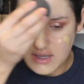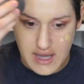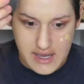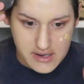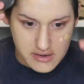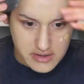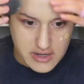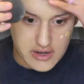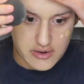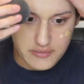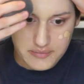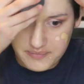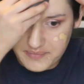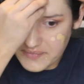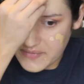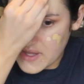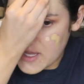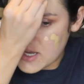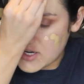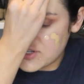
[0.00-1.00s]
I don't know.
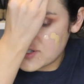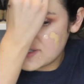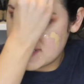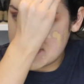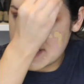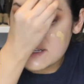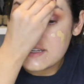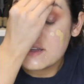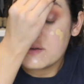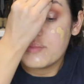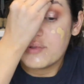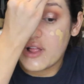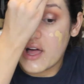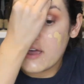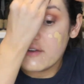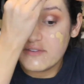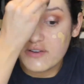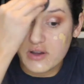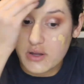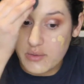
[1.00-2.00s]
It just didn't
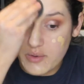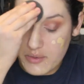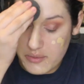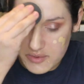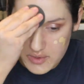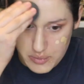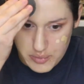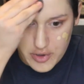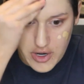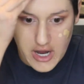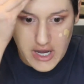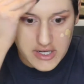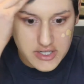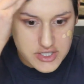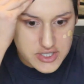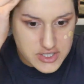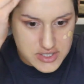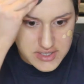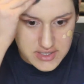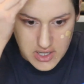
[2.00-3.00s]
apply very well with a
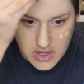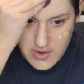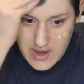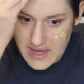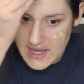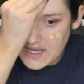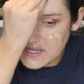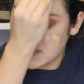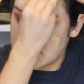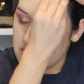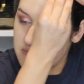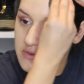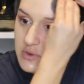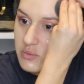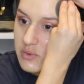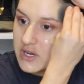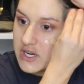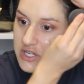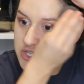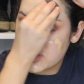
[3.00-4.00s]
brush. So I guess if
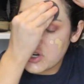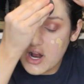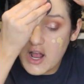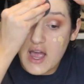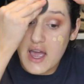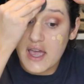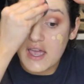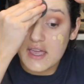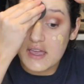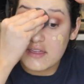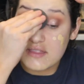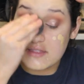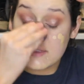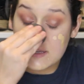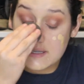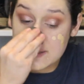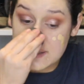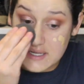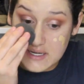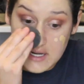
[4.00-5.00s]
you want to try
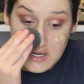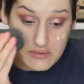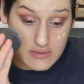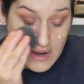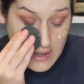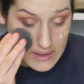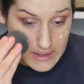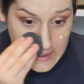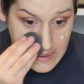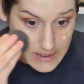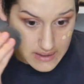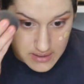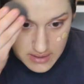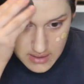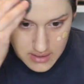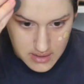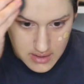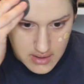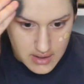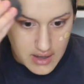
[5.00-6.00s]
the Sunday Riley,
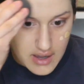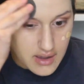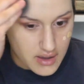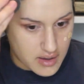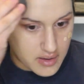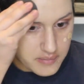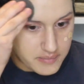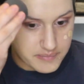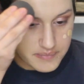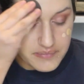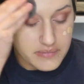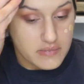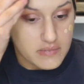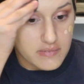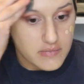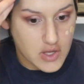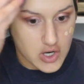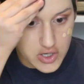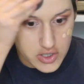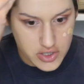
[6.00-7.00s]

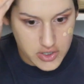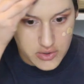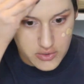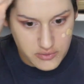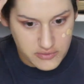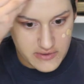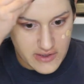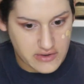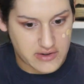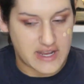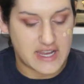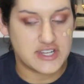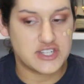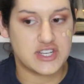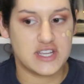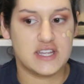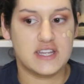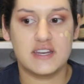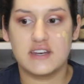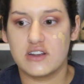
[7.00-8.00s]
her new
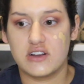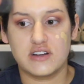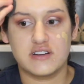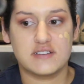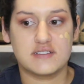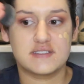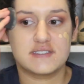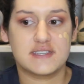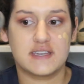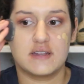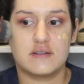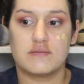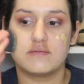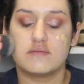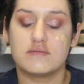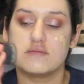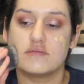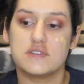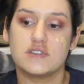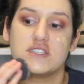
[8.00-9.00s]
foundation or
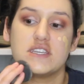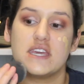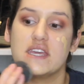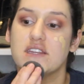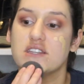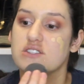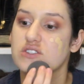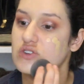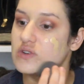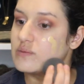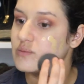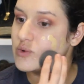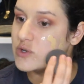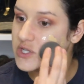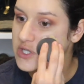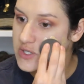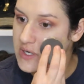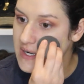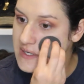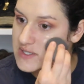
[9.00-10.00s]
skin tint or
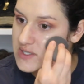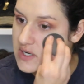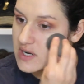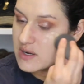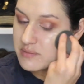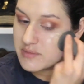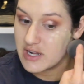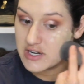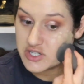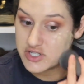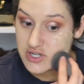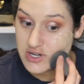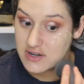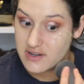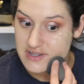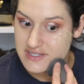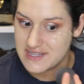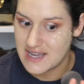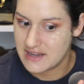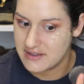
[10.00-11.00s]
moisturizer, I'm not sure
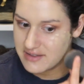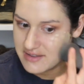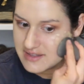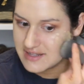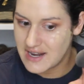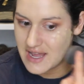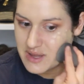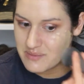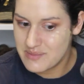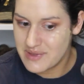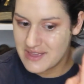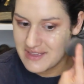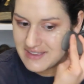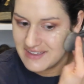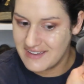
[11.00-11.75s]
exactly the name.